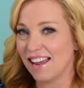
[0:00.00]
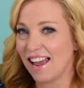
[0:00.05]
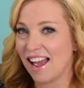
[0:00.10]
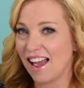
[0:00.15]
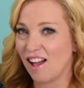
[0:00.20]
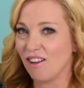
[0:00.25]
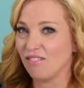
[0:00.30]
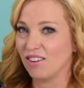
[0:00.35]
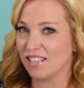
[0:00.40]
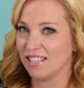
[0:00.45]

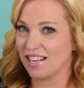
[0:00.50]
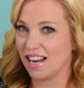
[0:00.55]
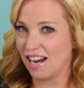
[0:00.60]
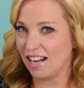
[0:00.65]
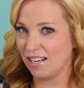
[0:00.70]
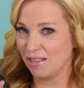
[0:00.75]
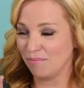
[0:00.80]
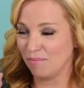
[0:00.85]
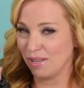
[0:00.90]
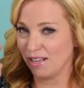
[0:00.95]
have a
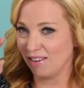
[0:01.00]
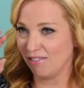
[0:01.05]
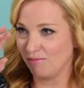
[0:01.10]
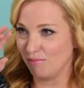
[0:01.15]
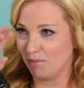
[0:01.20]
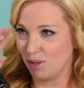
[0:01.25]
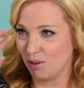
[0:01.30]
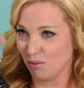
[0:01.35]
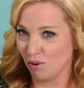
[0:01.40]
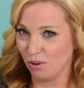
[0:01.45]
tiny bit of
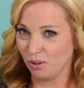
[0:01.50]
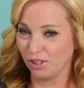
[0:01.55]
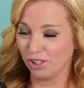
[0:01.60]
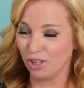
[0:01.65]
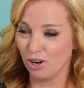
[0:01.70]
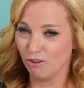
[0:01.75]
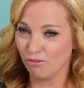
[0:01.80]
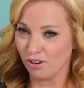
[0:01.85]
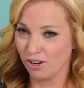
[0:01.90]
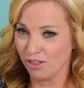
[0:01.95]
me
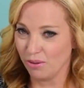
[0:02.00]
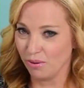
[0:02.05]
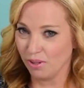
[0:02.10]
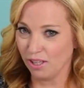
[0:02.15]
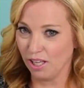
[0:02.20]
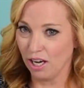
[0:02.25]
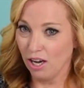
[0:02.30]
rolling over and then went like,